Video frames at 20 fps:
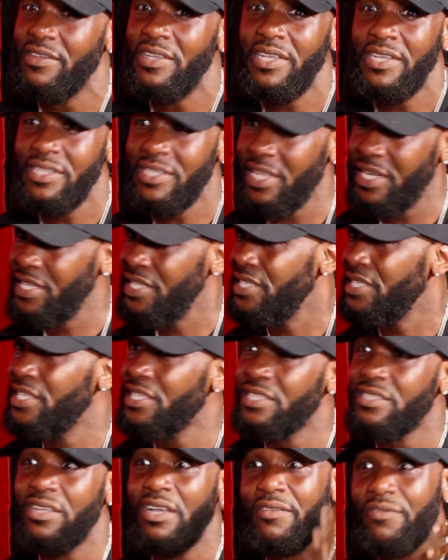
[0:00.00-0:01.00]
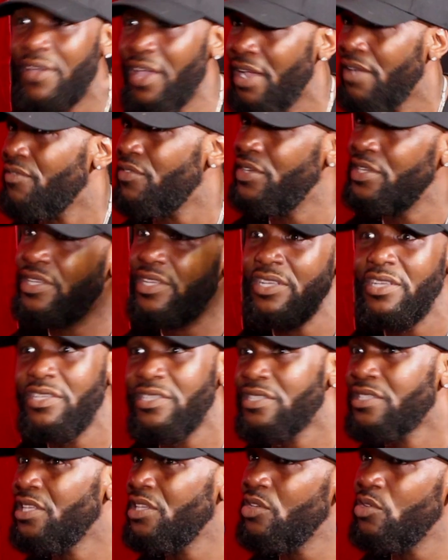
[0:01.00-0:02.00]
stuff that eat this stuff every
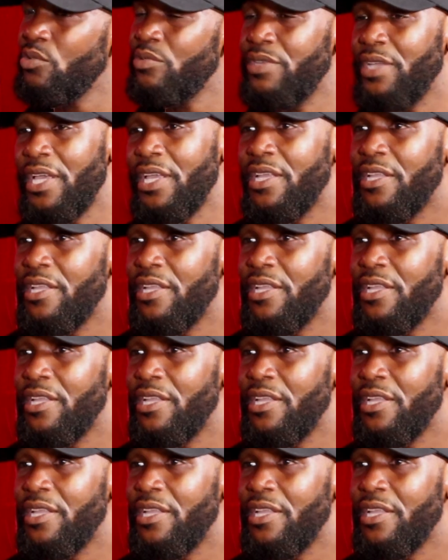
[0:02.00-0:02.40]
single